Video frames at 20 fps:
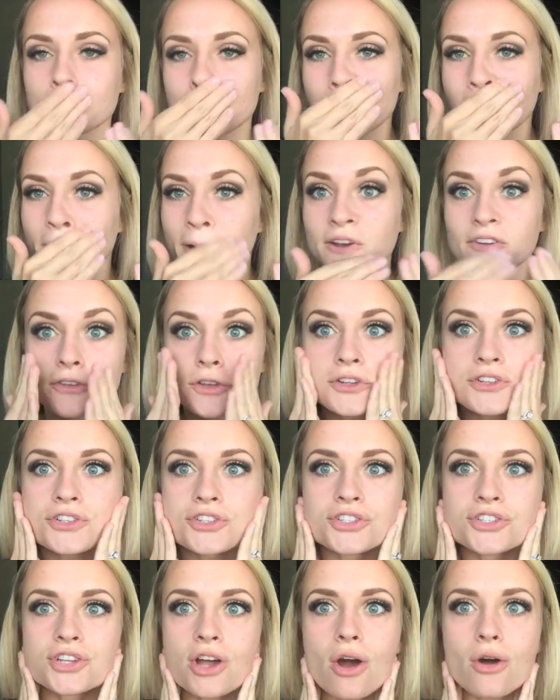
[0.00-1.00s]
It's gonna feel
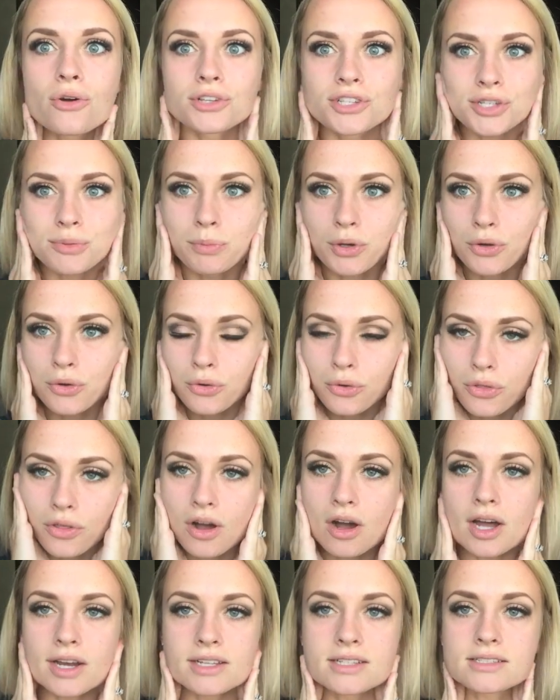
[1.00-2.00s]
so smooth,
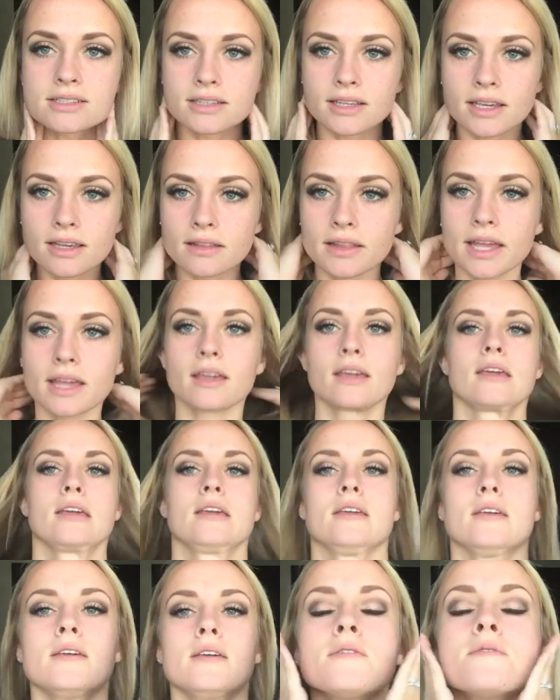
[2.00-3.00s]
honestly. Like,
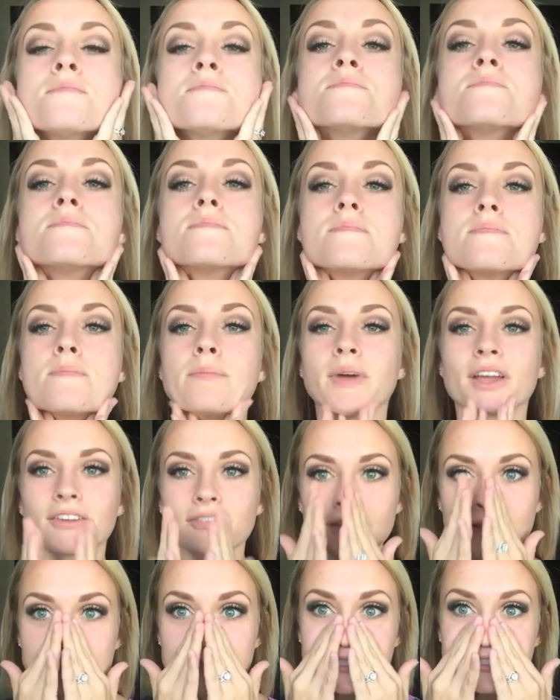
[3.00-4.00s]
my
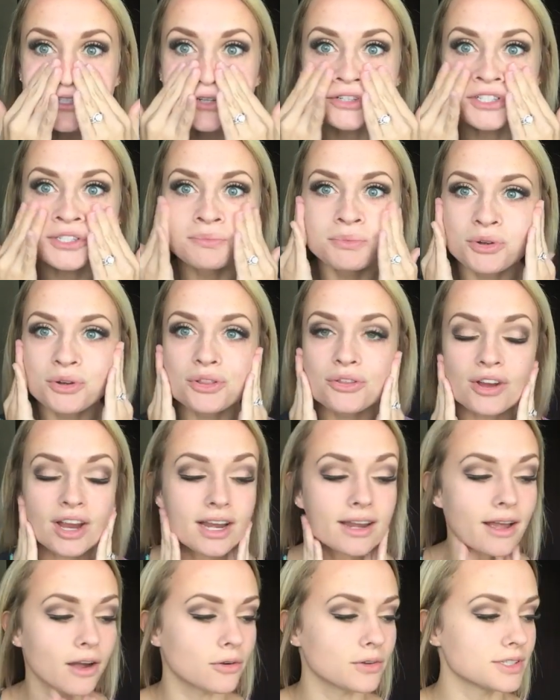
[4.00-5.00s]
face is so smooth
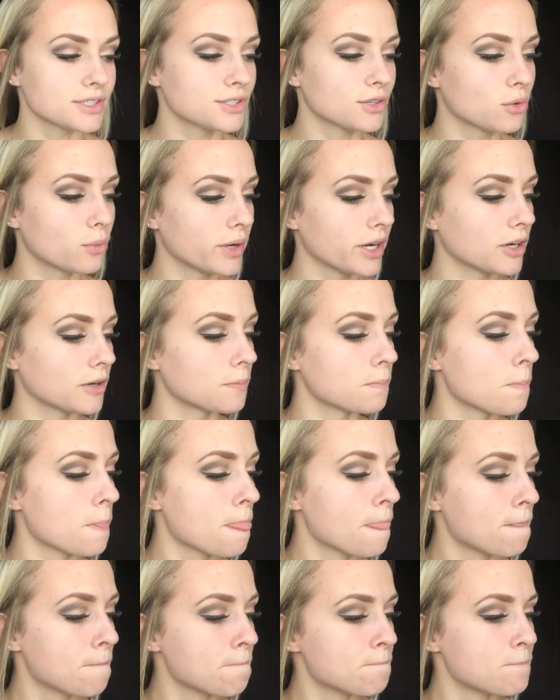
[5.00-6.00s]
right now. It's so weird.
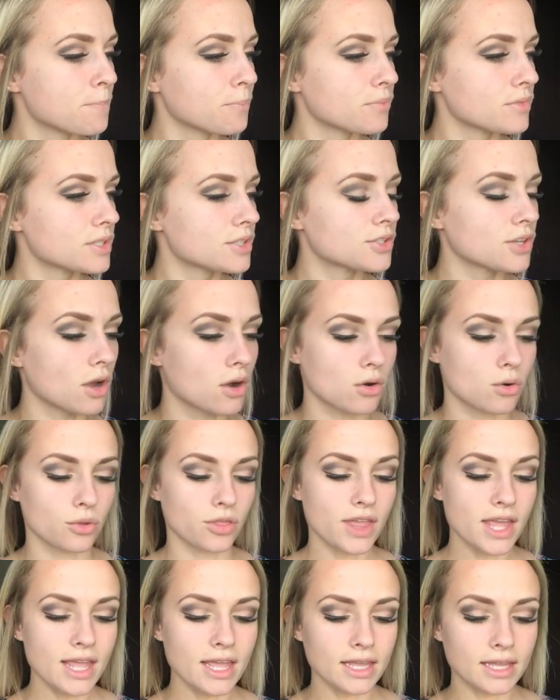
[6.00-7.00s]
So
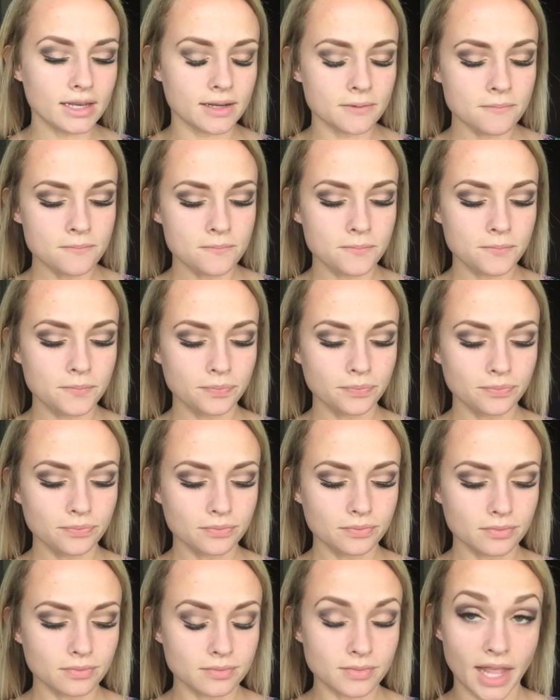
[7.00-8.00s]
then,
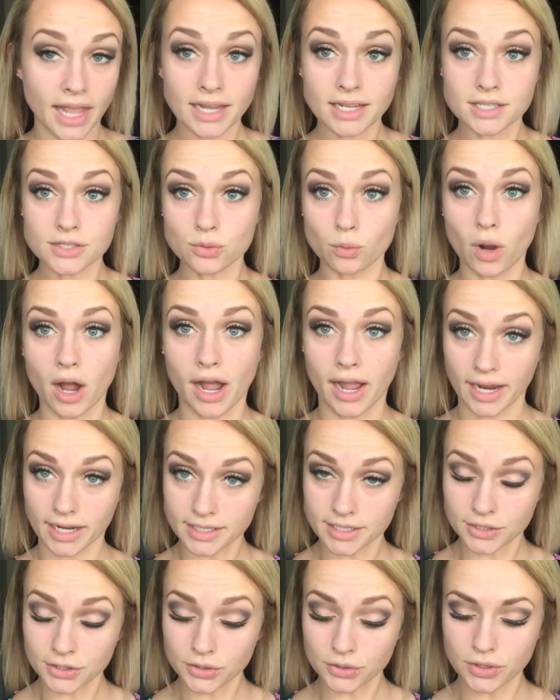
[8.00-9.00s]
next what
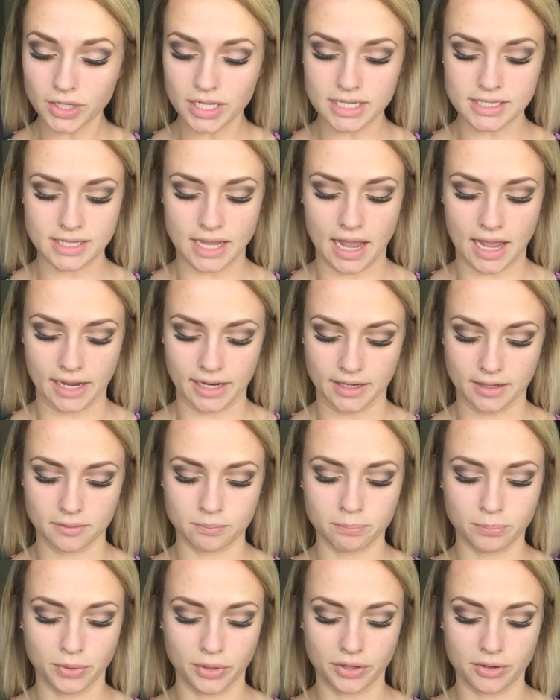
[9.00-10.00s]
I do is I
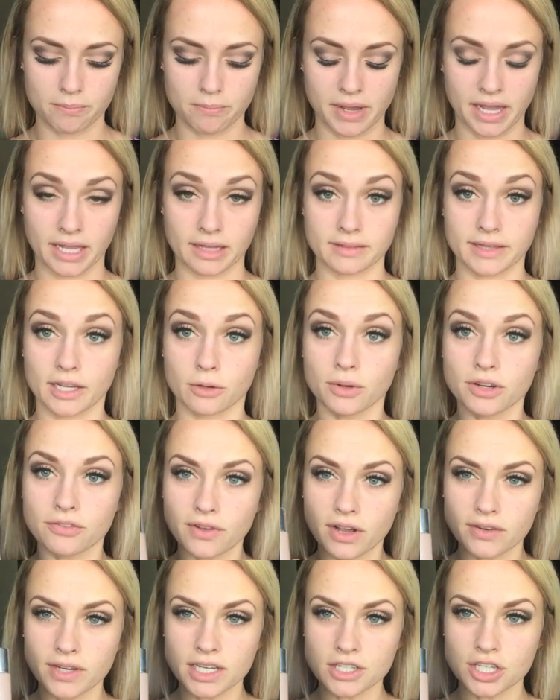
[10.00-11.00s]
put my liquid
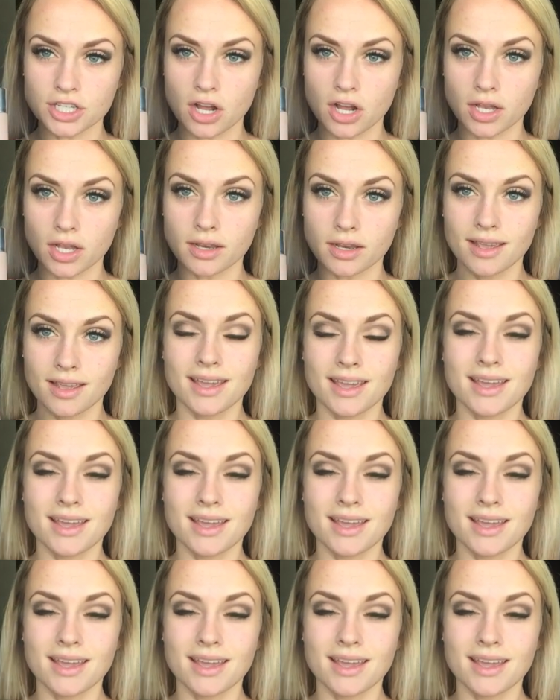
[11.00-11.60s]
foundation on.